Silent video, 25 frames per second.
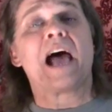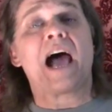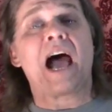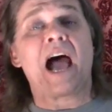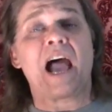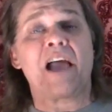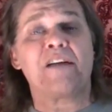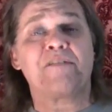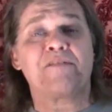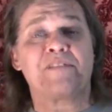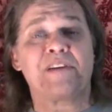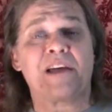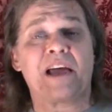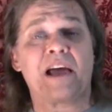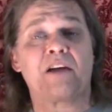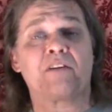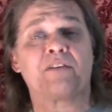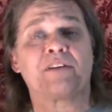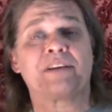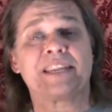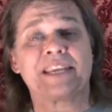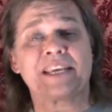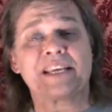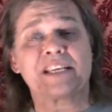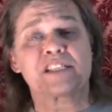I
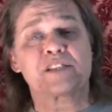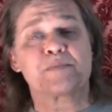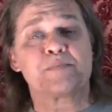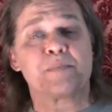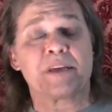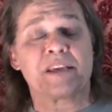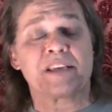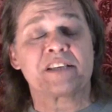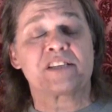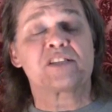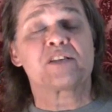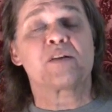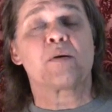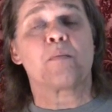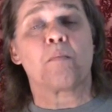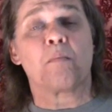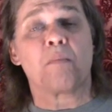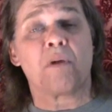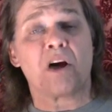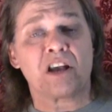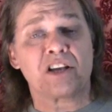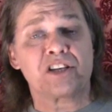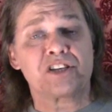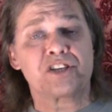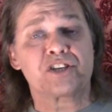found Dick Smith's
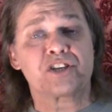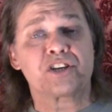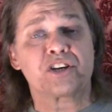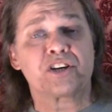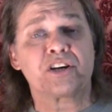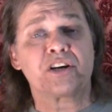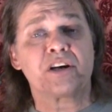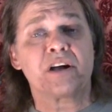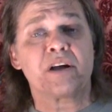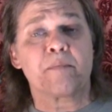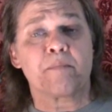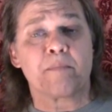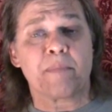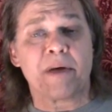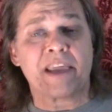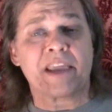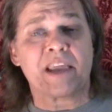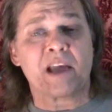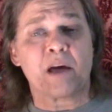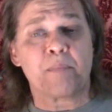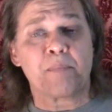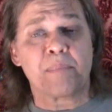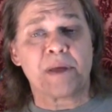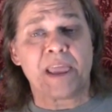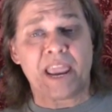Monster
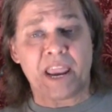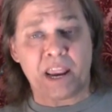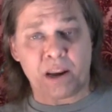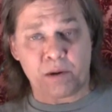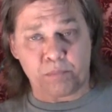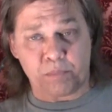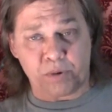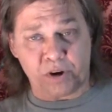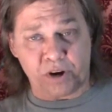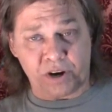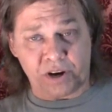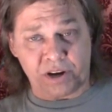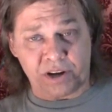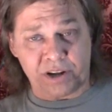Makeup Handbook.